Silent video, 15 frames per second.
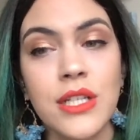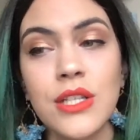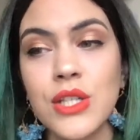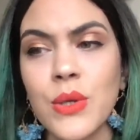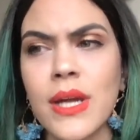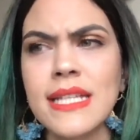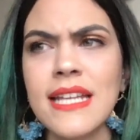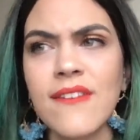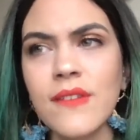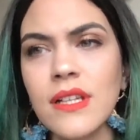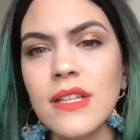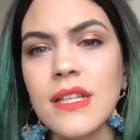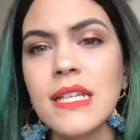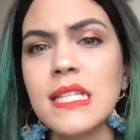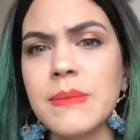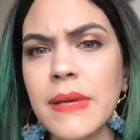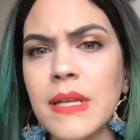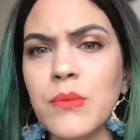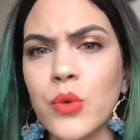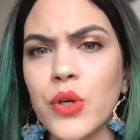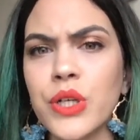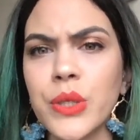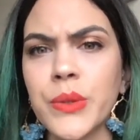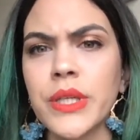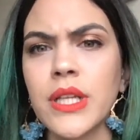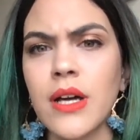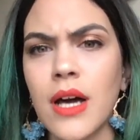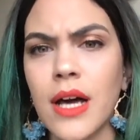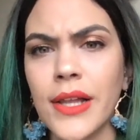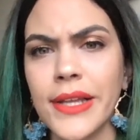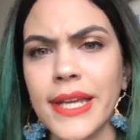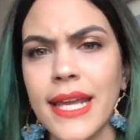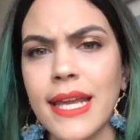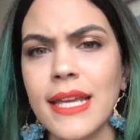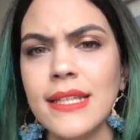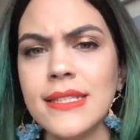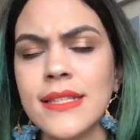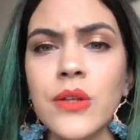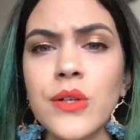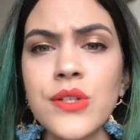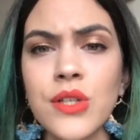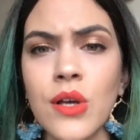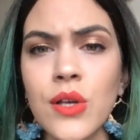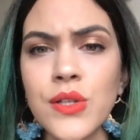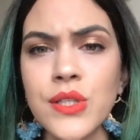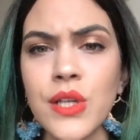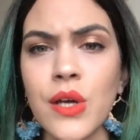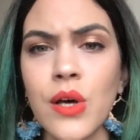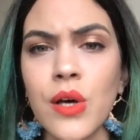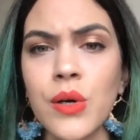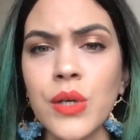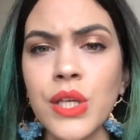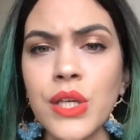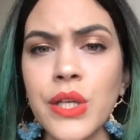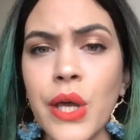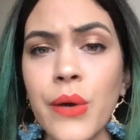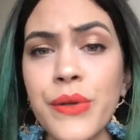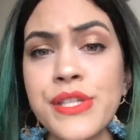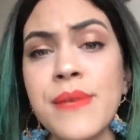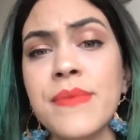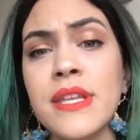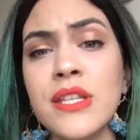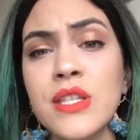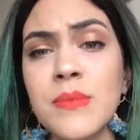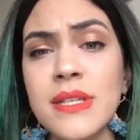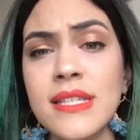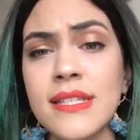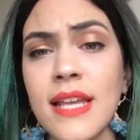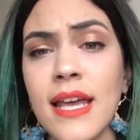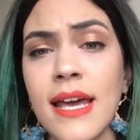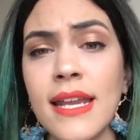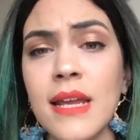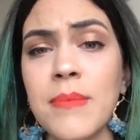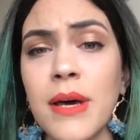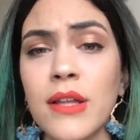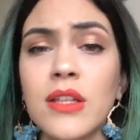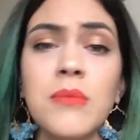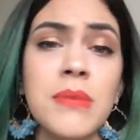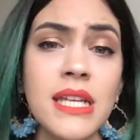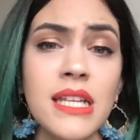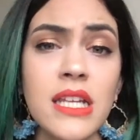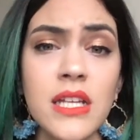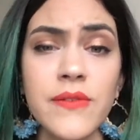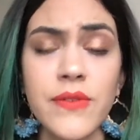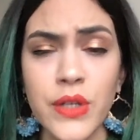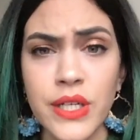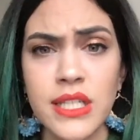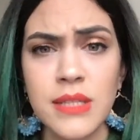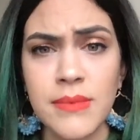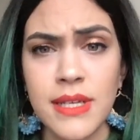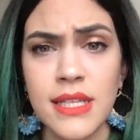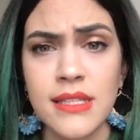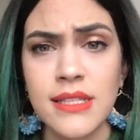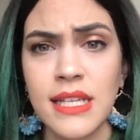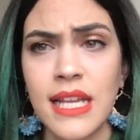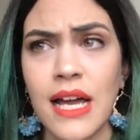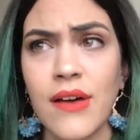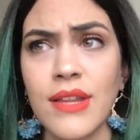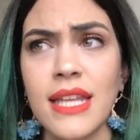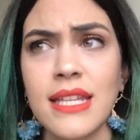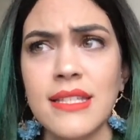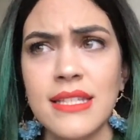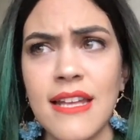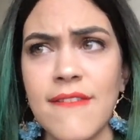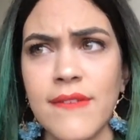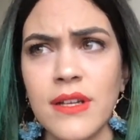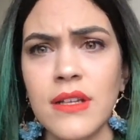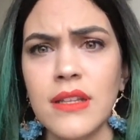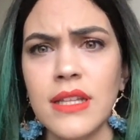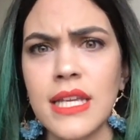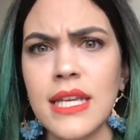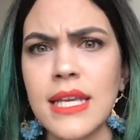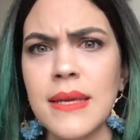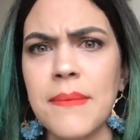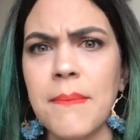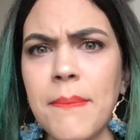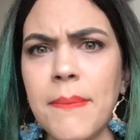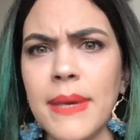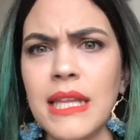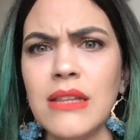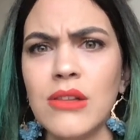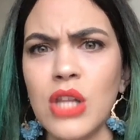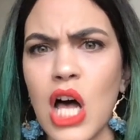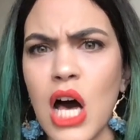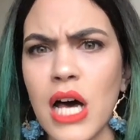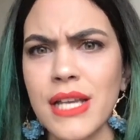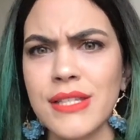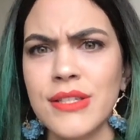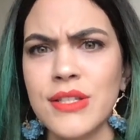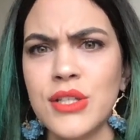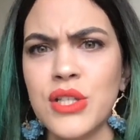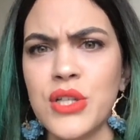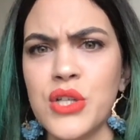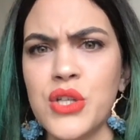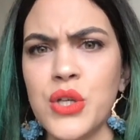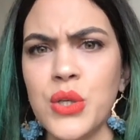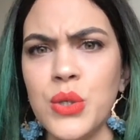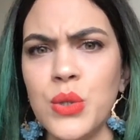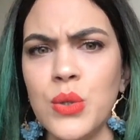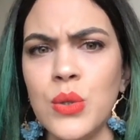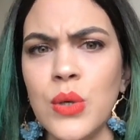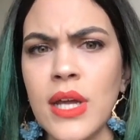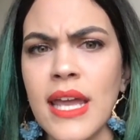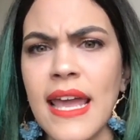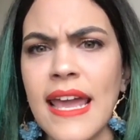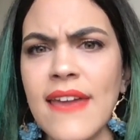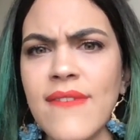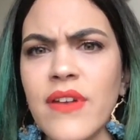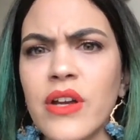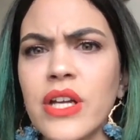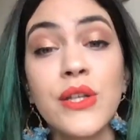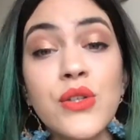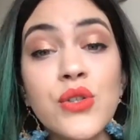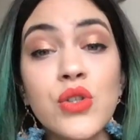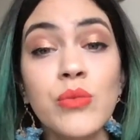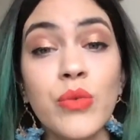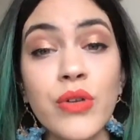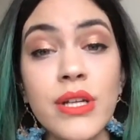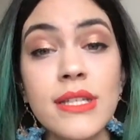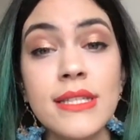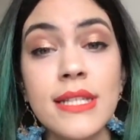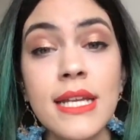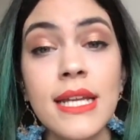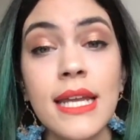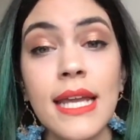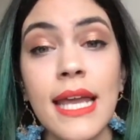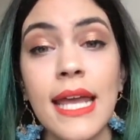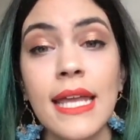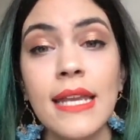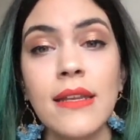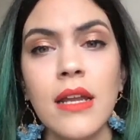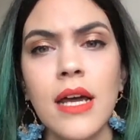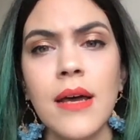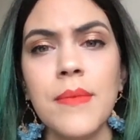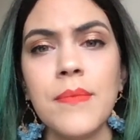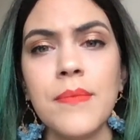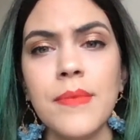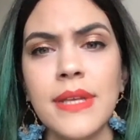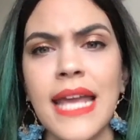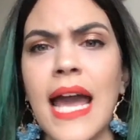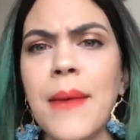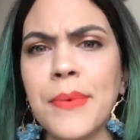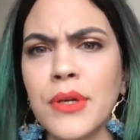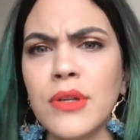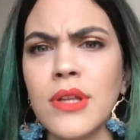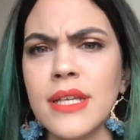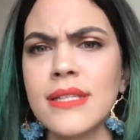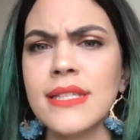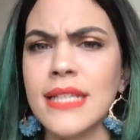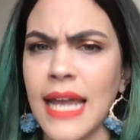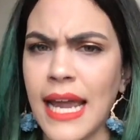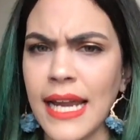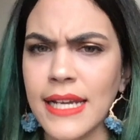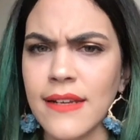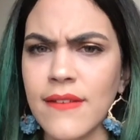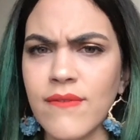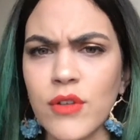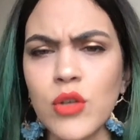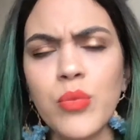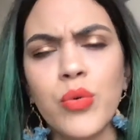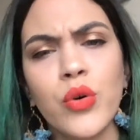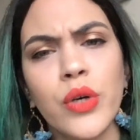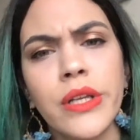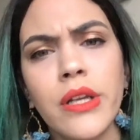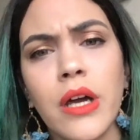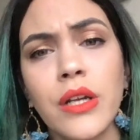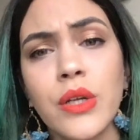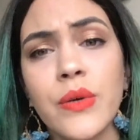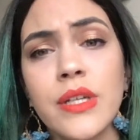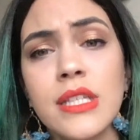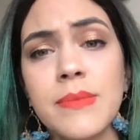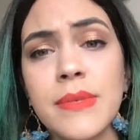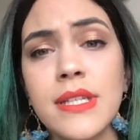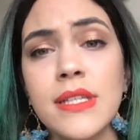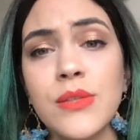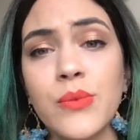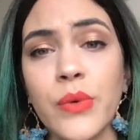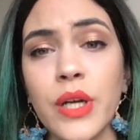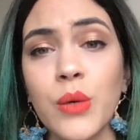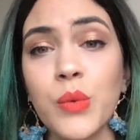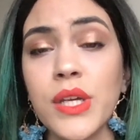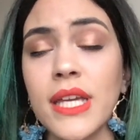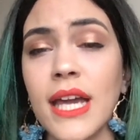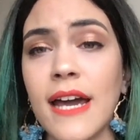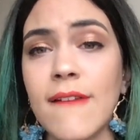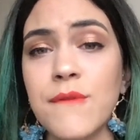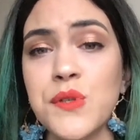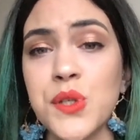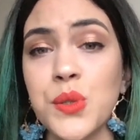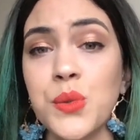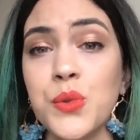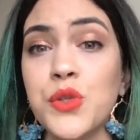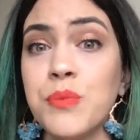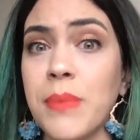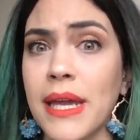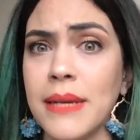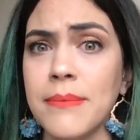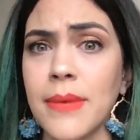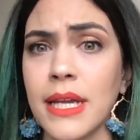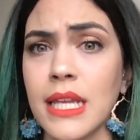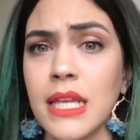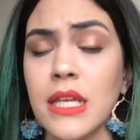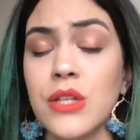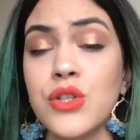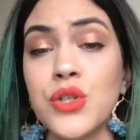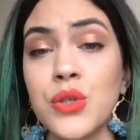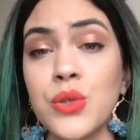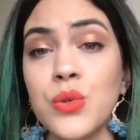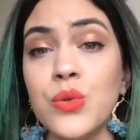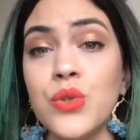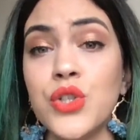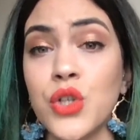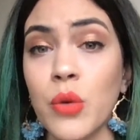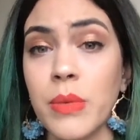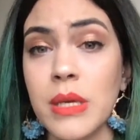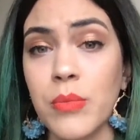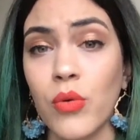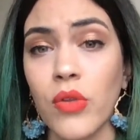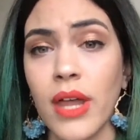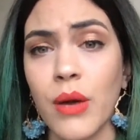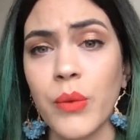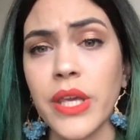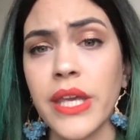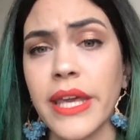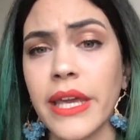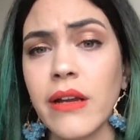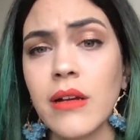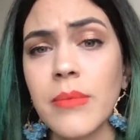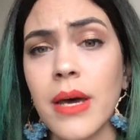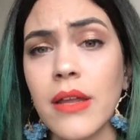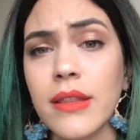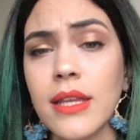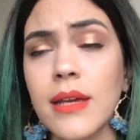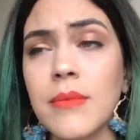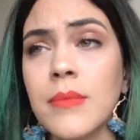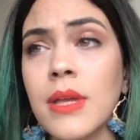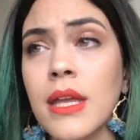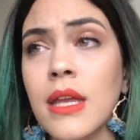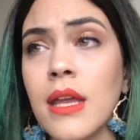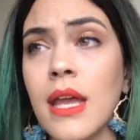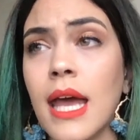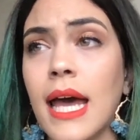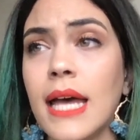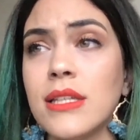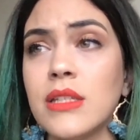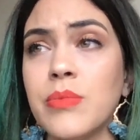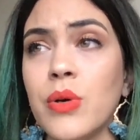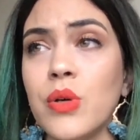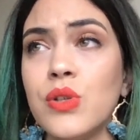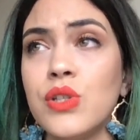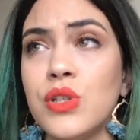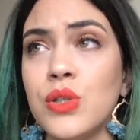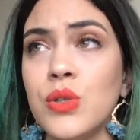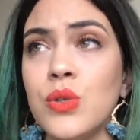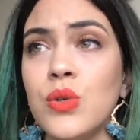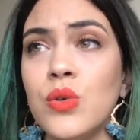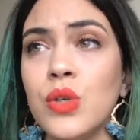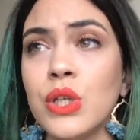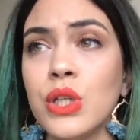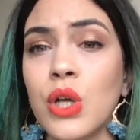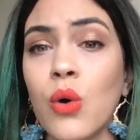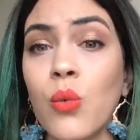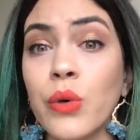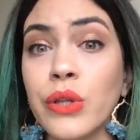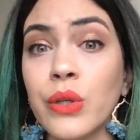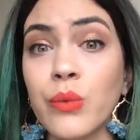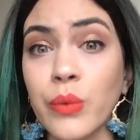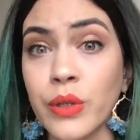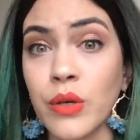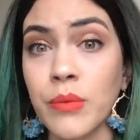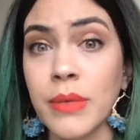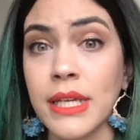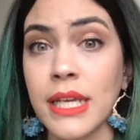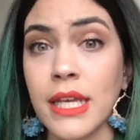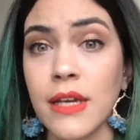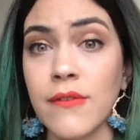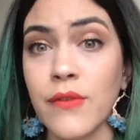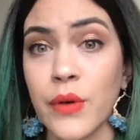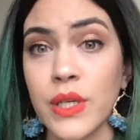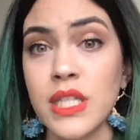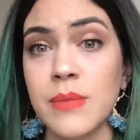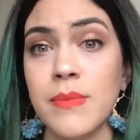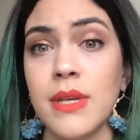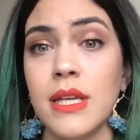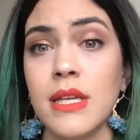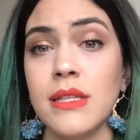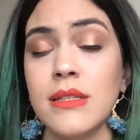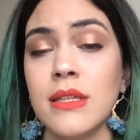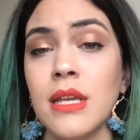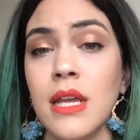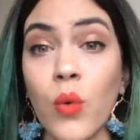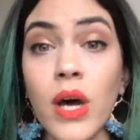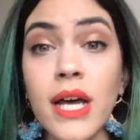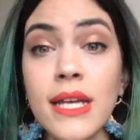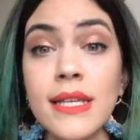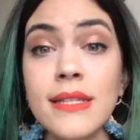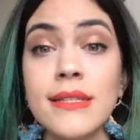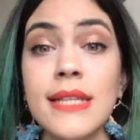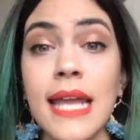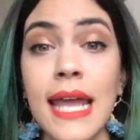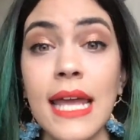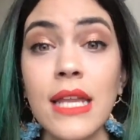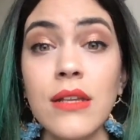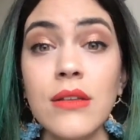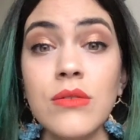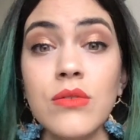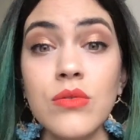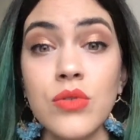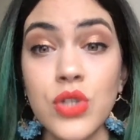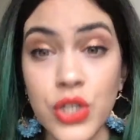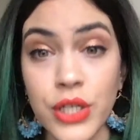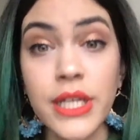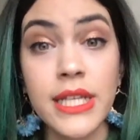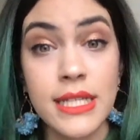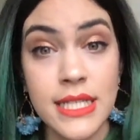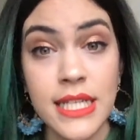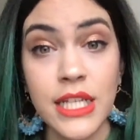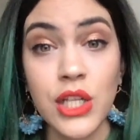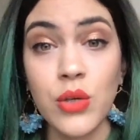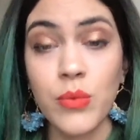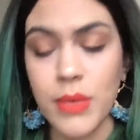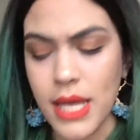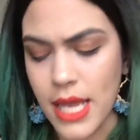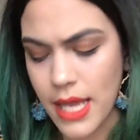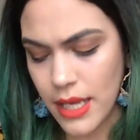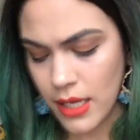So I definitely spend more during the holidays. There's also, something to be said about the meaning of Christmas and how that's definitely been lost to a very consumeristic and capitalist kind of viewpoint on Christmas, where we have to spend money to show people that we care about them, as opposed to, what the real meaning of Christmas was and should continue being.